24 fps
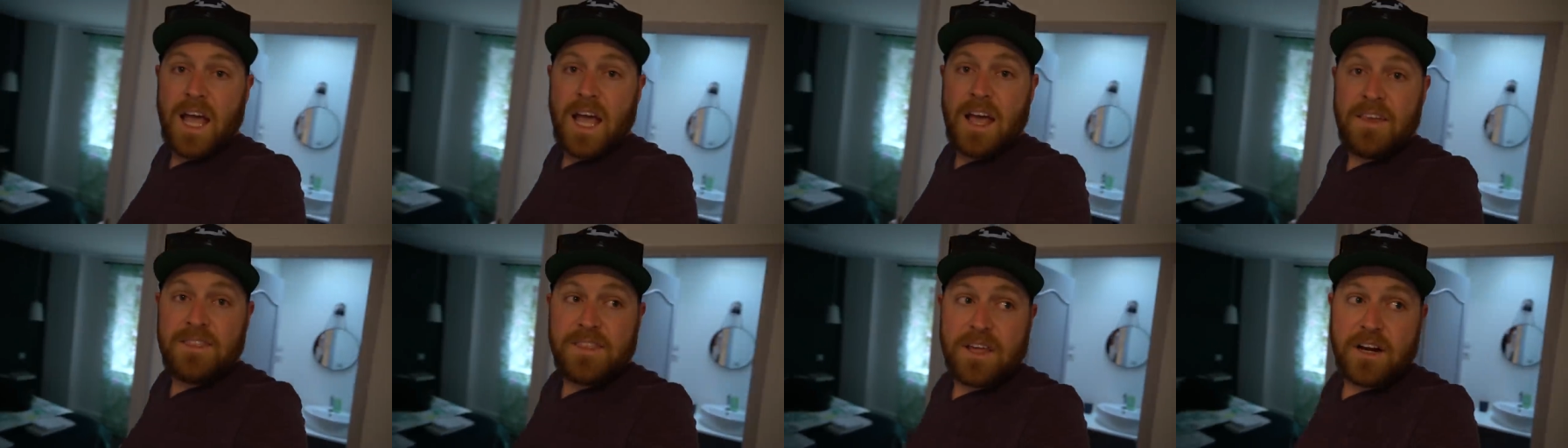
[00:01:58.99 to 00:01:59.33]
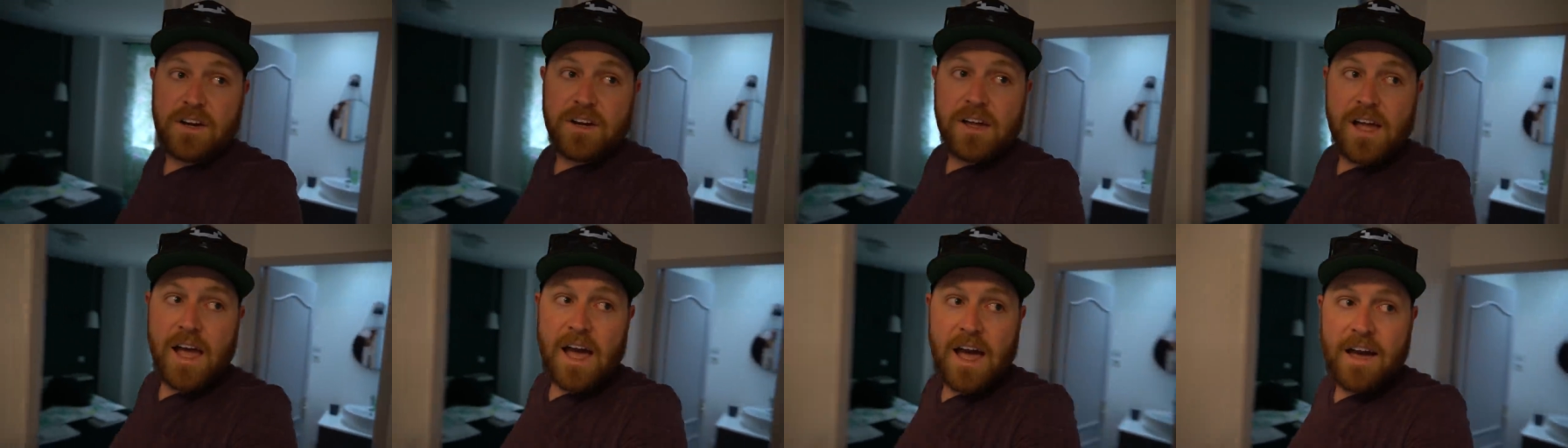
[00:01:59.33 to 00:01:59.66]
And
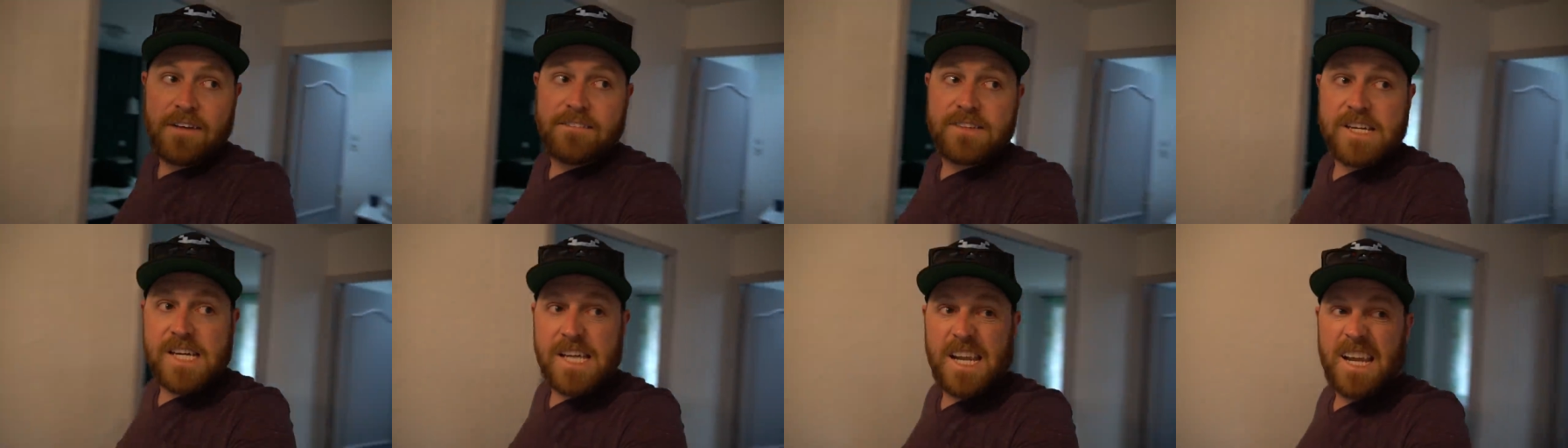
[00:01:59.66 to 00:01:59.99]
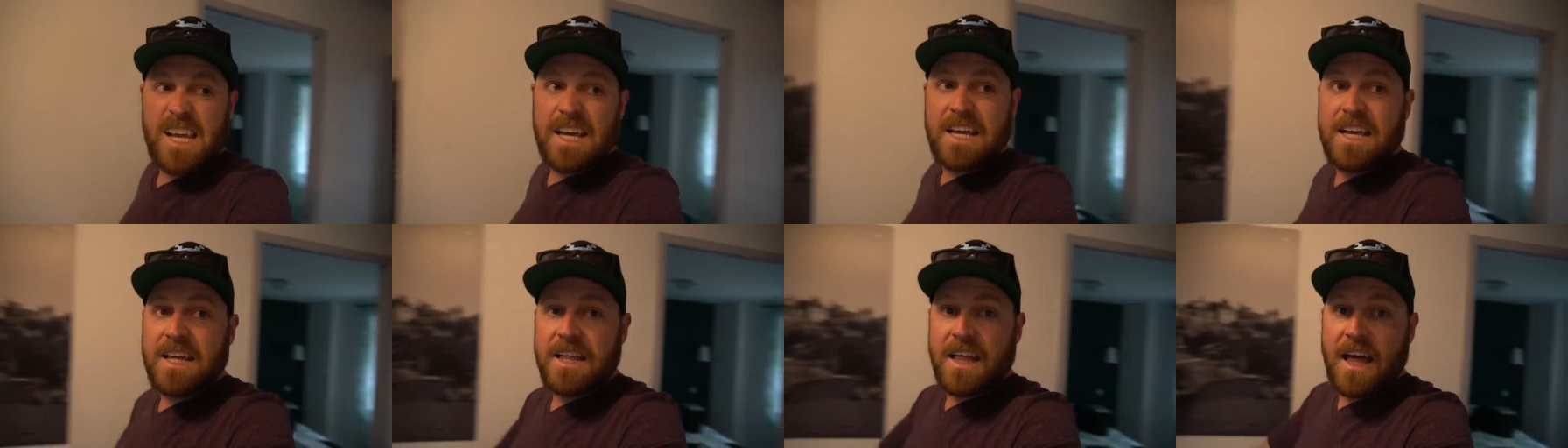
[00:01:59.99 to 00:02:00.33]
there you have it,
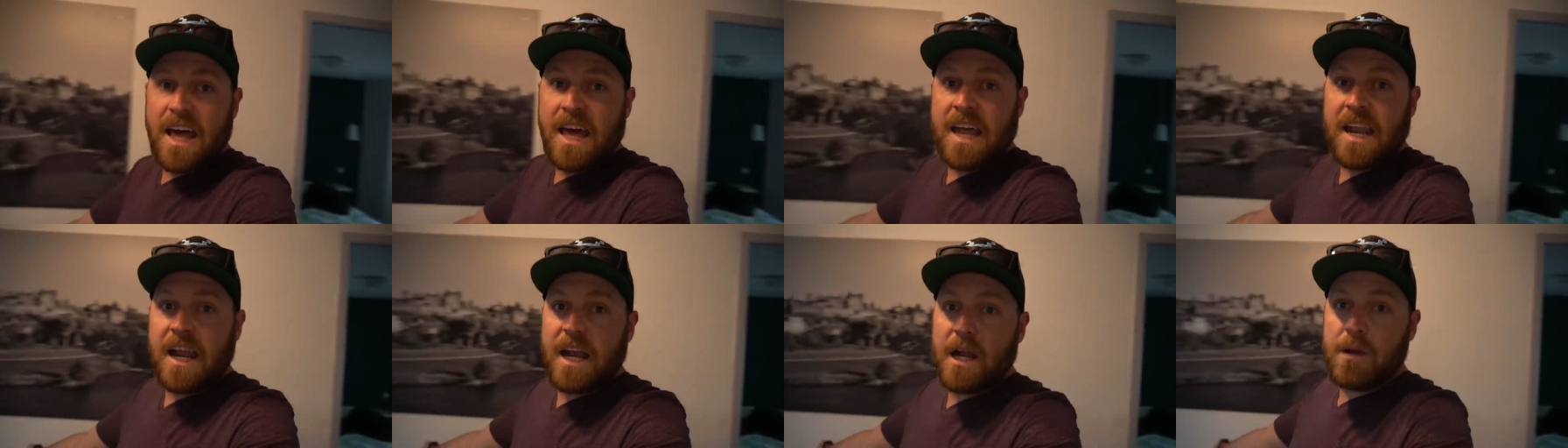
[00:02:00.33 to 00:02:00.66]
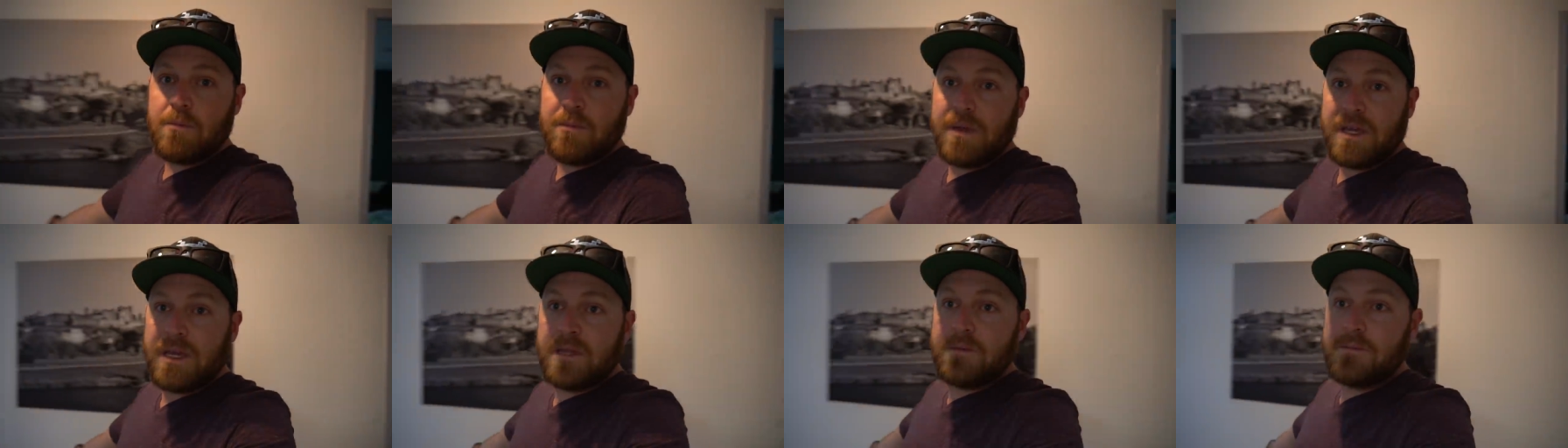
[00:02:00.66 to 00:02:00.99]
an
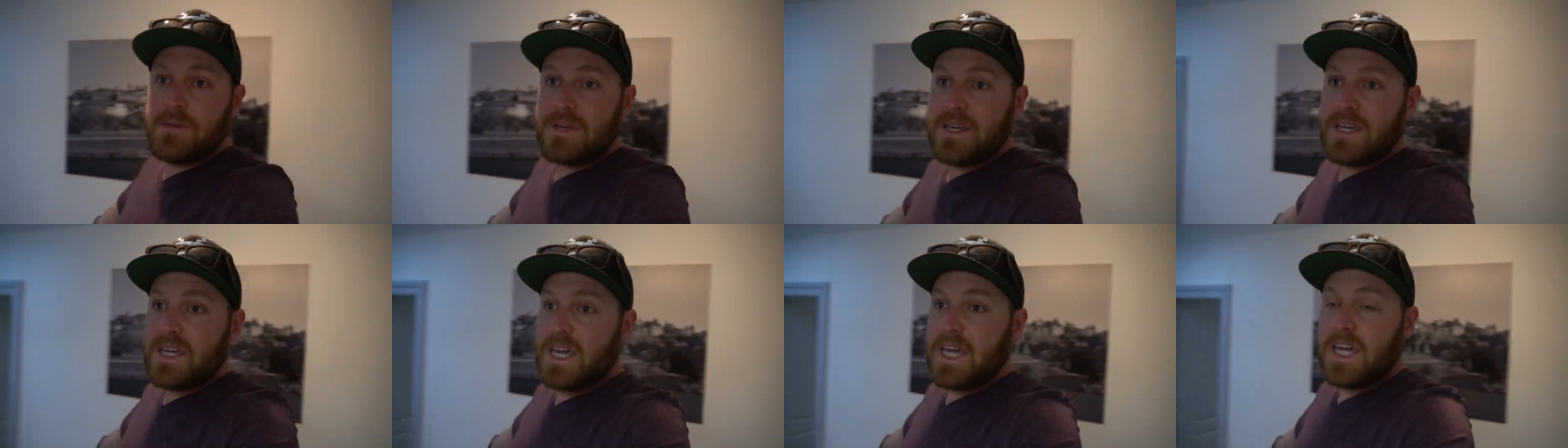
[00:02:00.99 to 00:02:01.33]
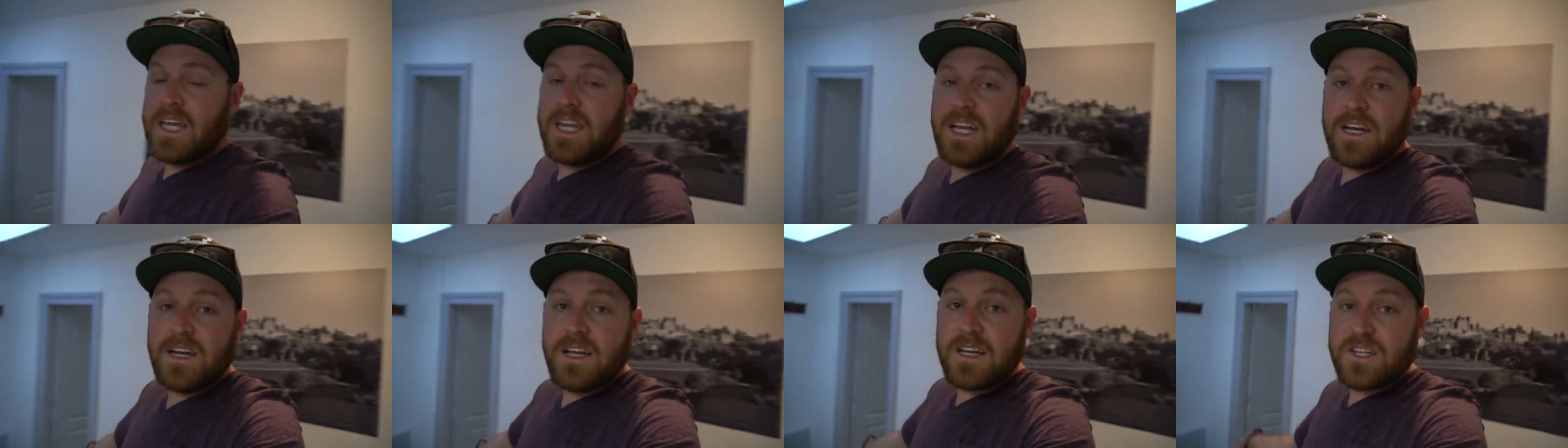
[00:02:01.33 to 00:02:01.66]
Airbnb
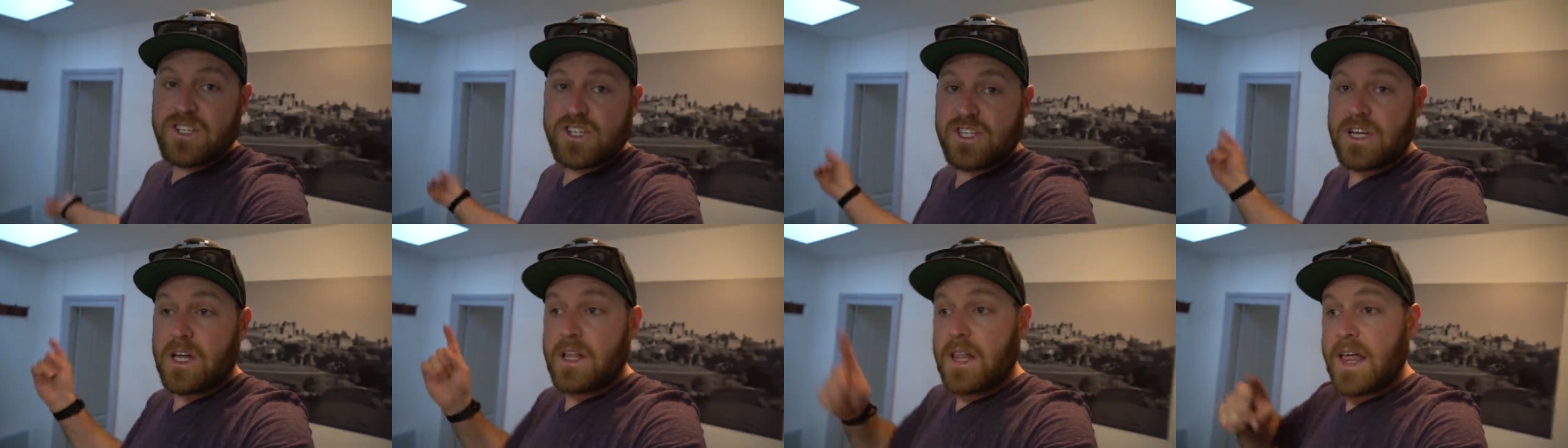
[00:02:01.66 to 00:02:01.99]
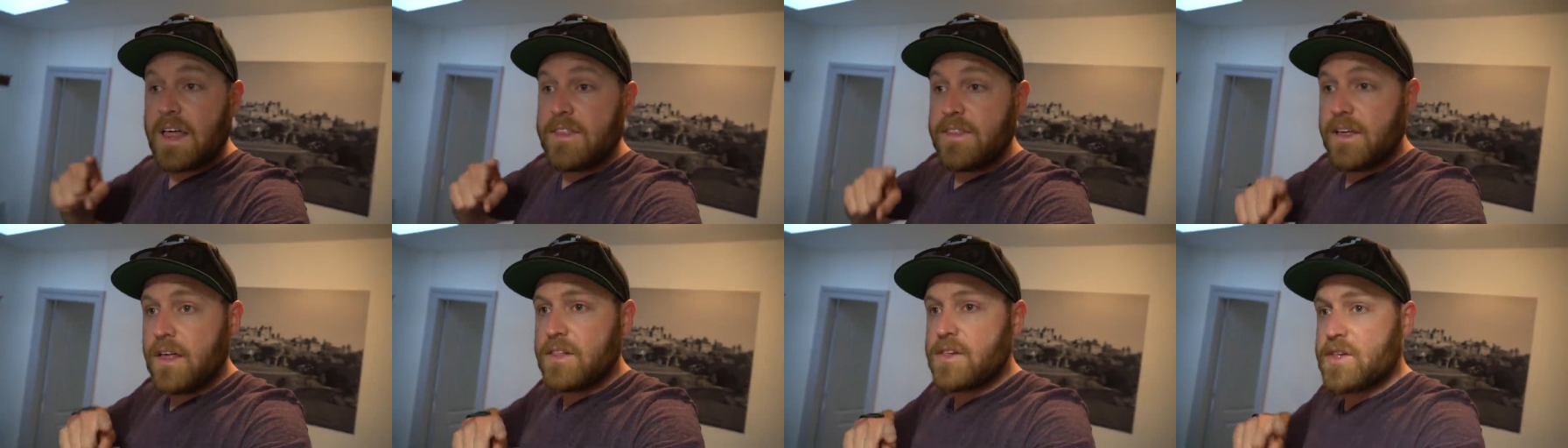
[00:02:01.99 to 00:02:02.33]
in a nutshell.
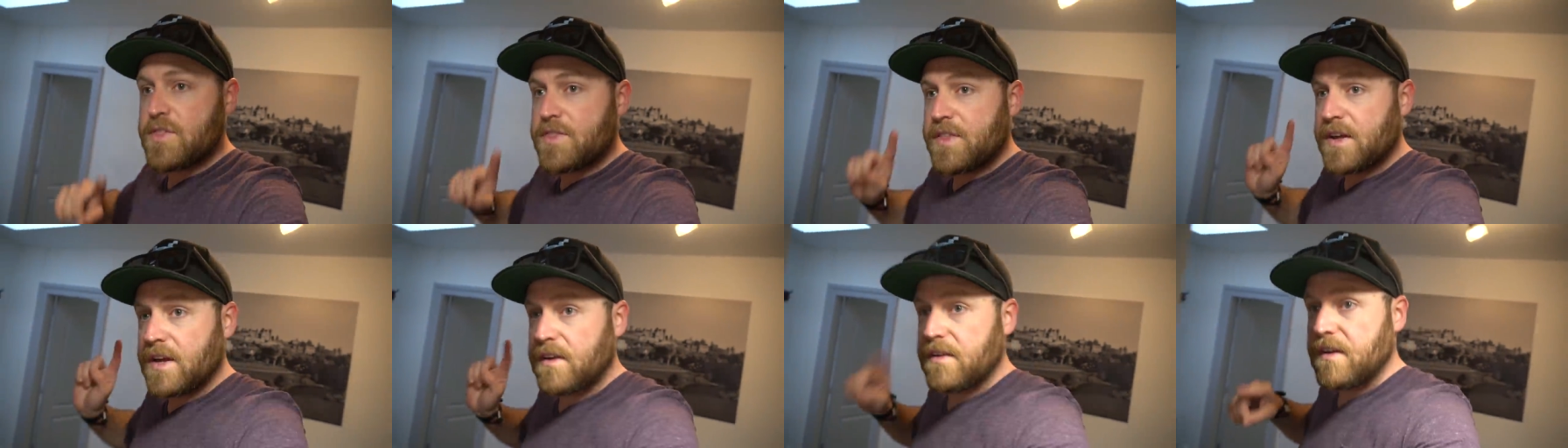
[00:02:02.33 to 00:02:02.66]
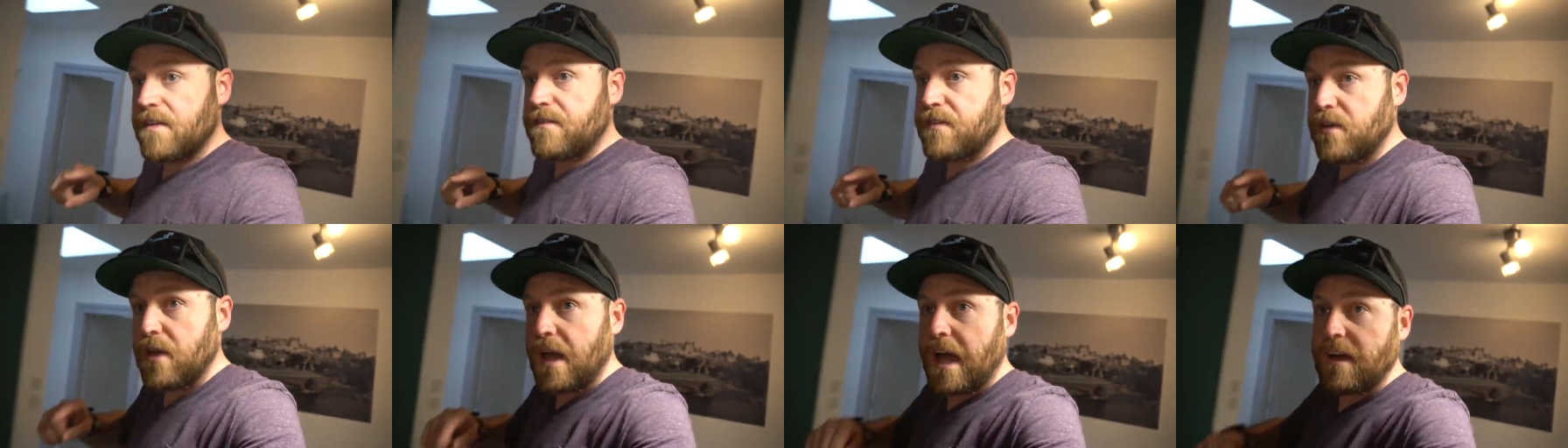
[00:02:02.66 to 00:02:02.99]
And the other thing,
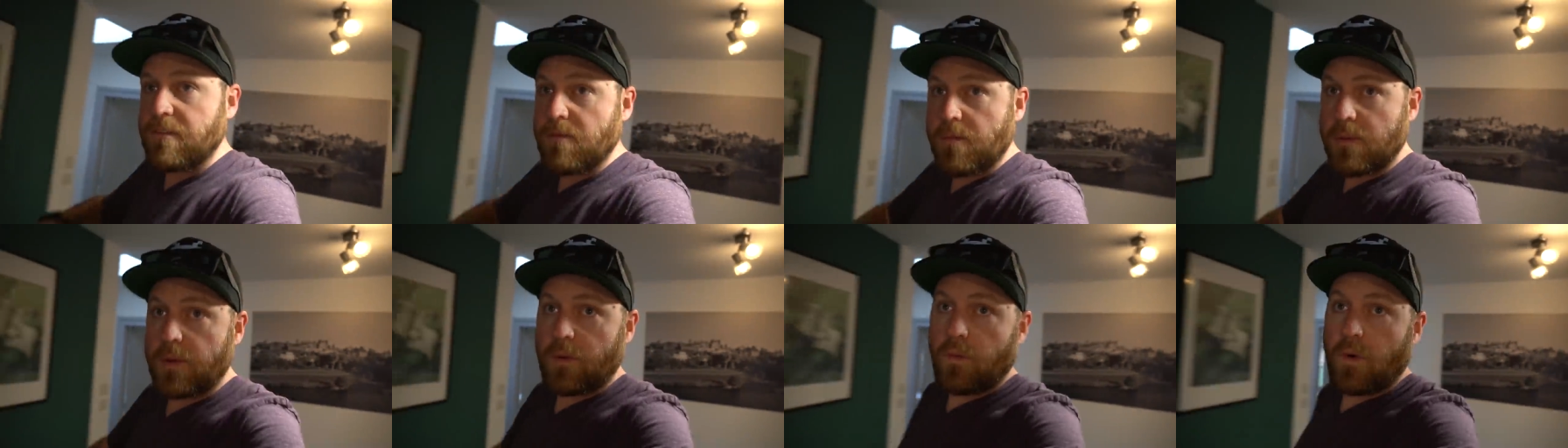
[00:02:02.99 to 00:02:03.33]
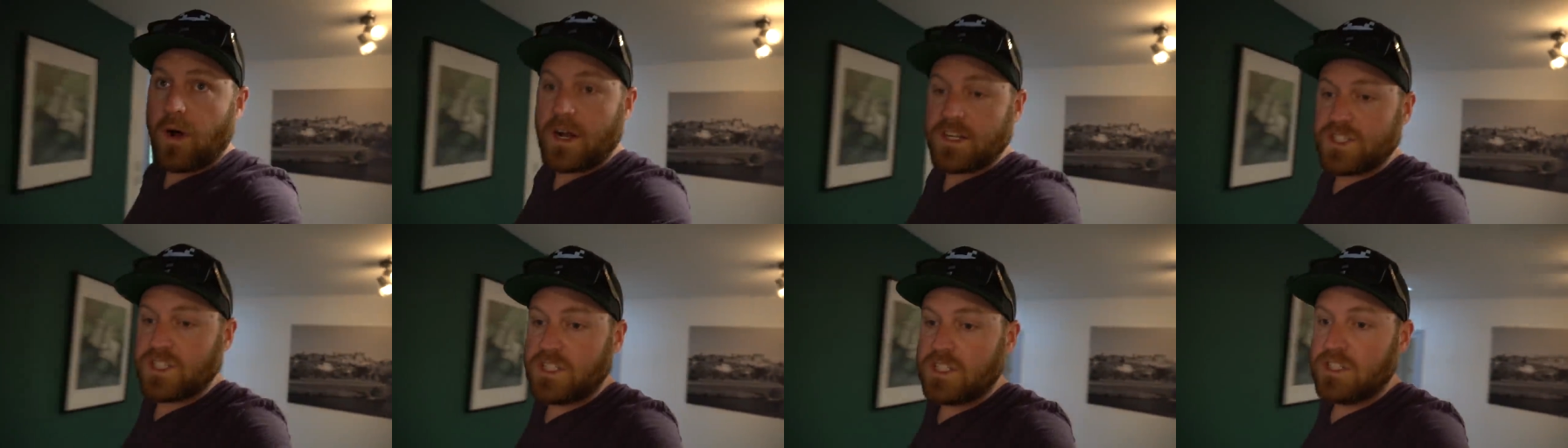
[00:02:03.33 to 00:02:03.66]
if you haven't been
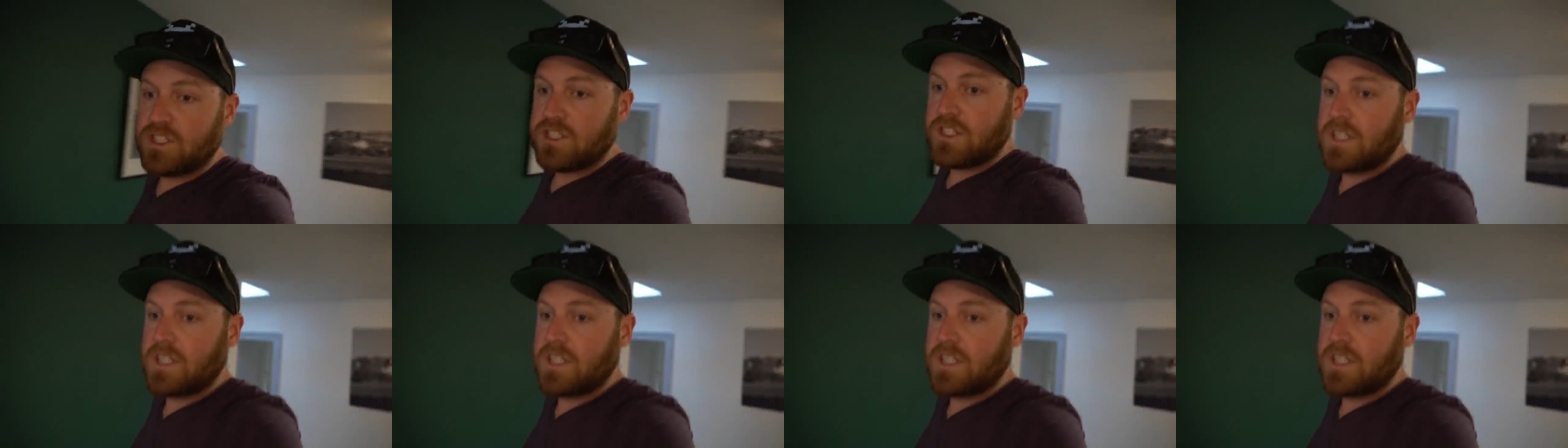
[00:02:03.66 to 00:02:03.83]
watching, you